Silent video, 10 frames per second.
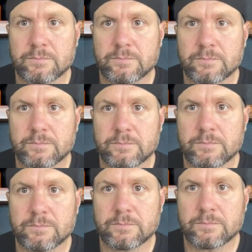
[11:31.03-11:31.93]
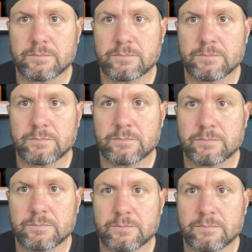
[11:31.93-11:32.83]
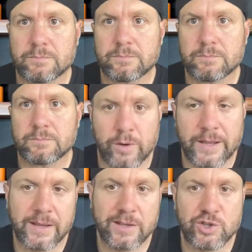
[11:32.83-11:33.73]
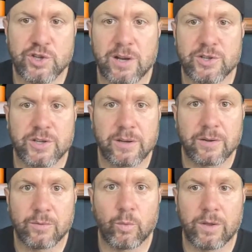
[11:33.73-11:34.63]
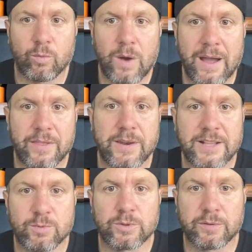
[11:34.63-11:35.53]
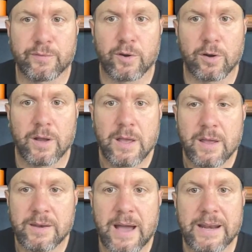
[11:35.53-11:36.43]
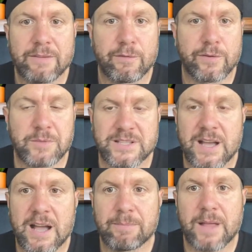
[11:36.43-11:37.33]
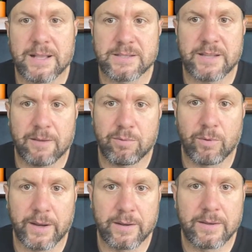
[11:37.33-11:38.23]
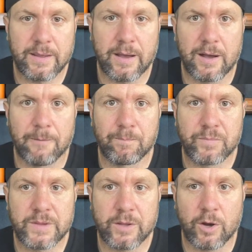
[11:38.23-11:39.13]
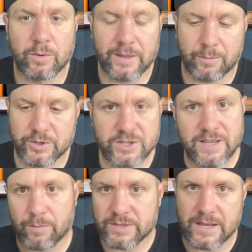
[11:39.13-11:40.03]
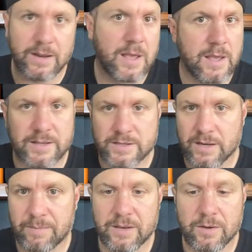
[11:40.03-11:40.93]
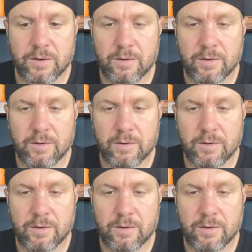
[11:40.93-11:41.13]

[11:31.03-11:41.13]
Okay, the other reason that the Nets, or in conjunction with why the Nets would defer, not even from the timeline standpoint, like we just said, it's going to be,